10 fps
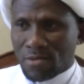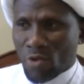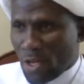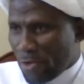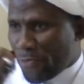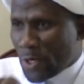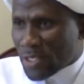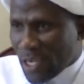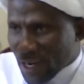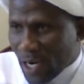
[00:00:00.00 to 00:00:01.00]
When you put
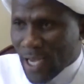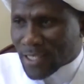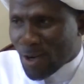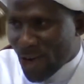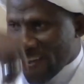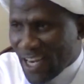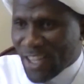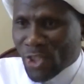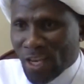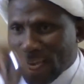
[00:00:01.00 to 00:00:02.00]
a rice or
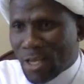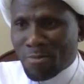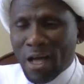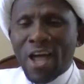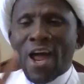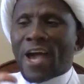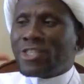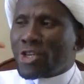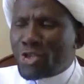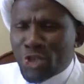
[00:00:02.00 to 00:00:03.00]
anything in your mouth,
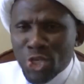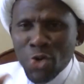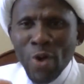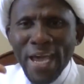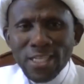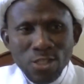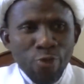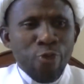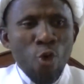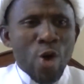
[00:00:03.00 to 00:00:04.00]
as you chew it
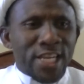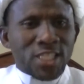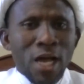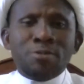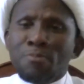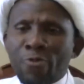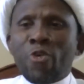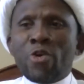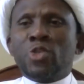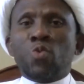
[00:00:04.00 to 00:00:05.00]
40 times
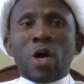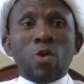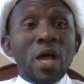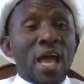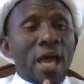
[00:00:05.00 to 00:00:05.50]
before you swallow.